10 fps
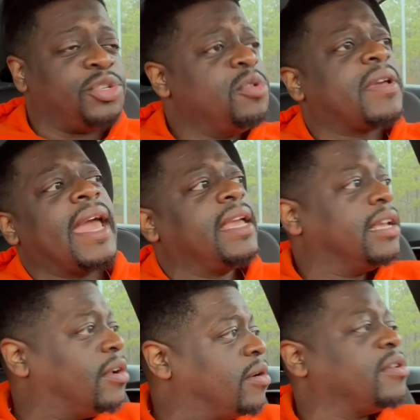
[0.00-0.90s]
You can't
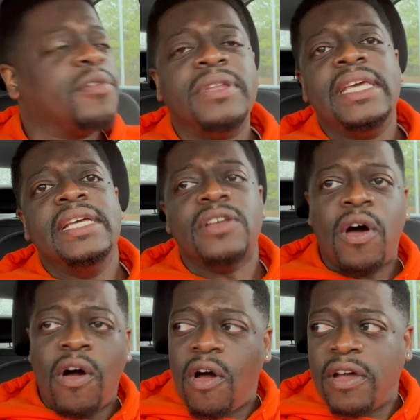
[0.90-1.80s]
get on your knees
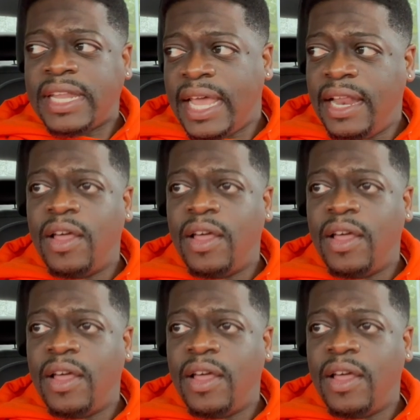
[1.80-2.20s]
all day